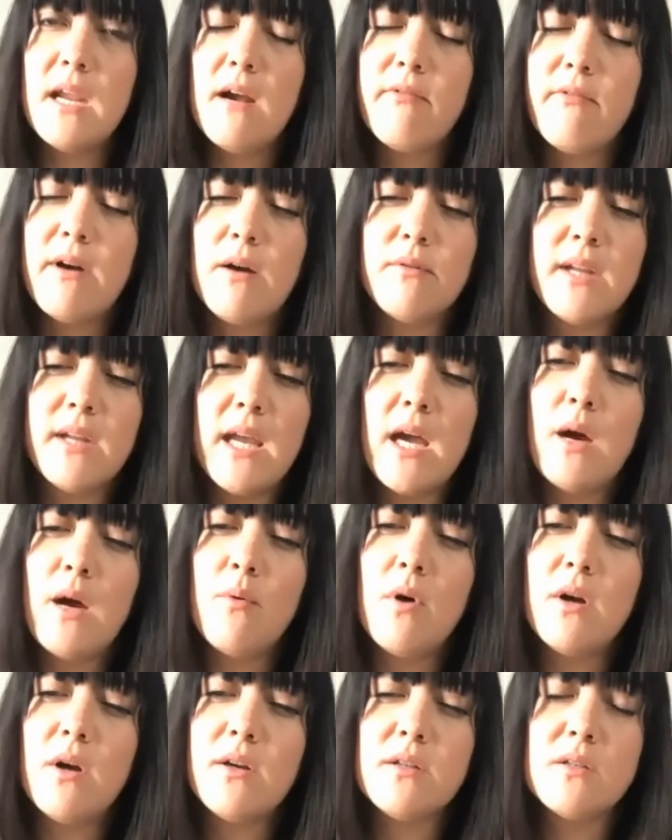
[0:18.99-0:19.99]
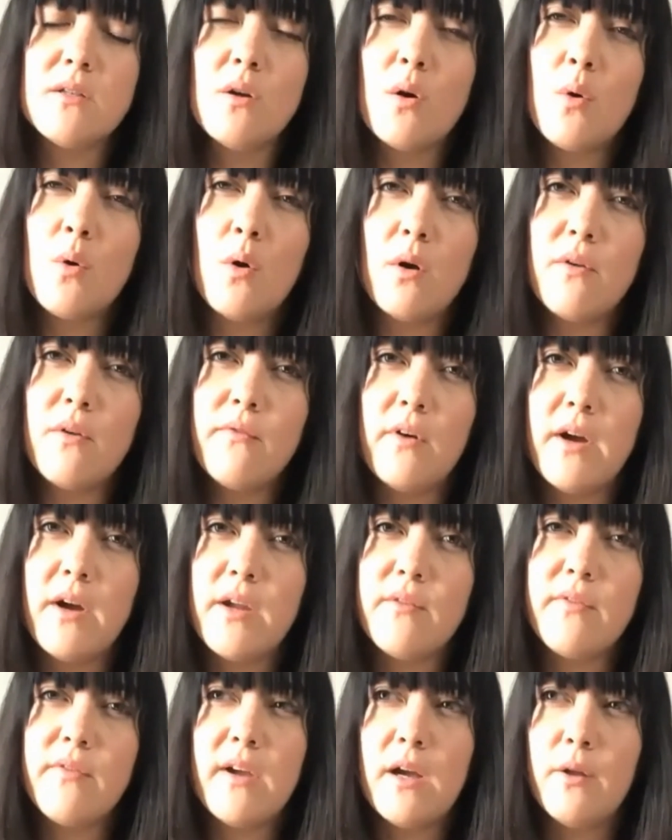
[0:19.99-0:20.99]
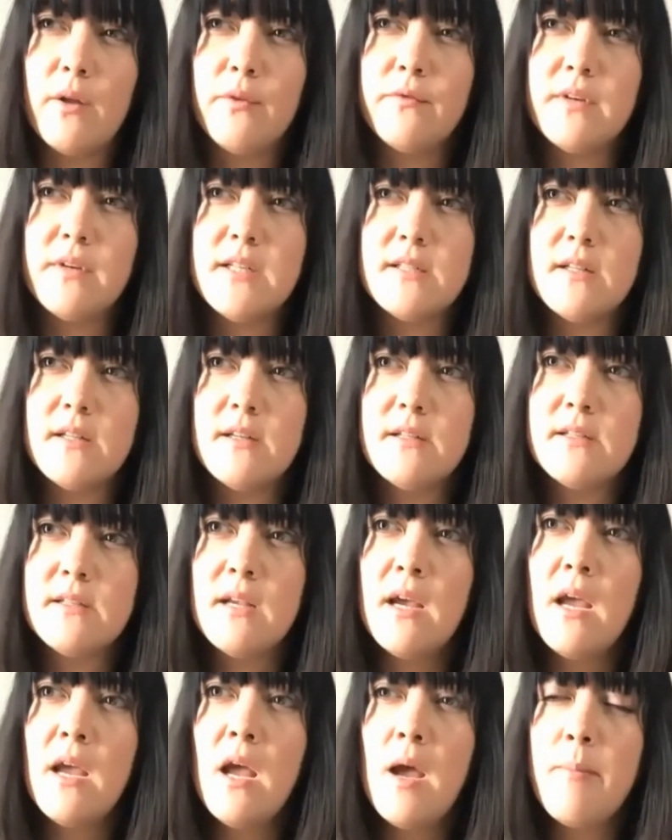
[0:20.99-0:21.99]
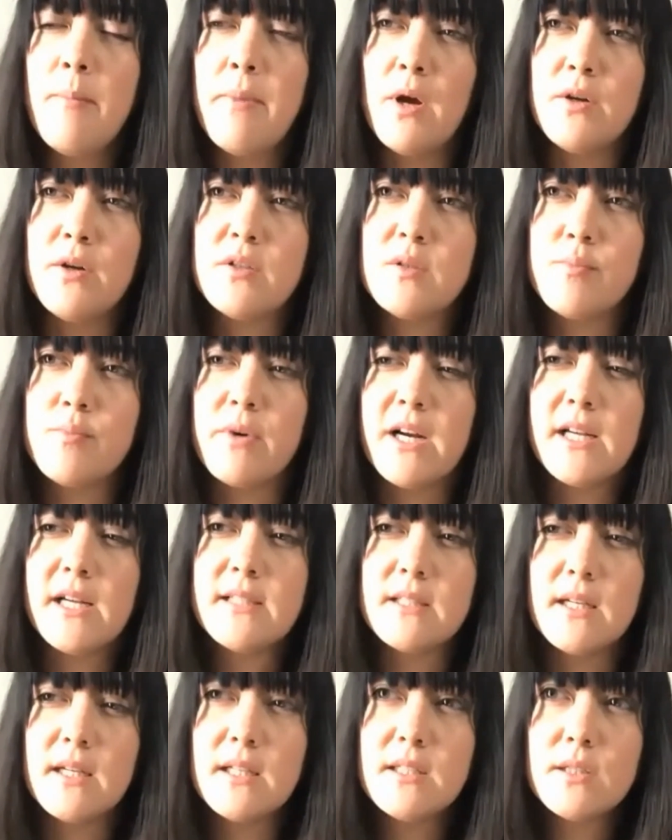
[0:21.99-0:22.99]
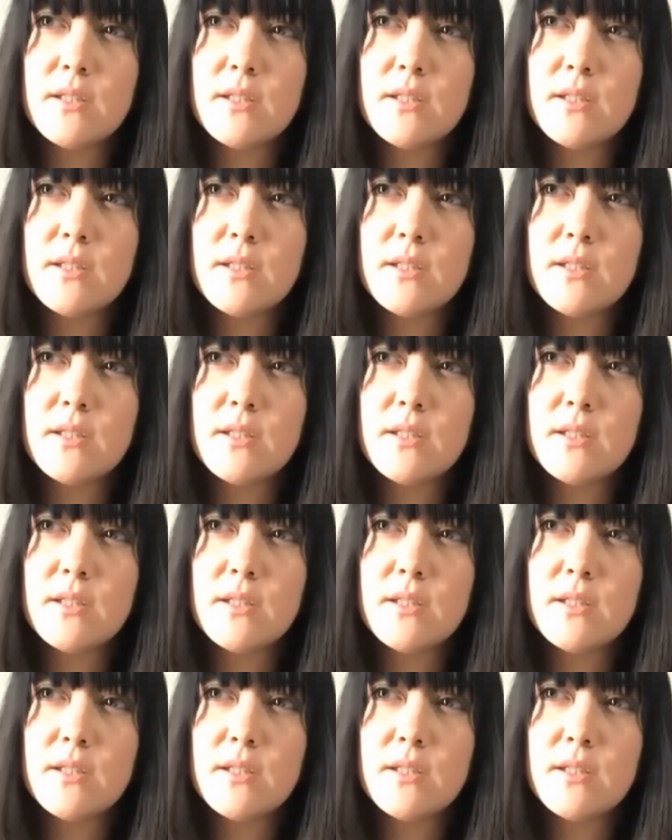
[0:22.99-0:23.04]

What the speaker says: around care workers not qualifying for health visas post-Brexit?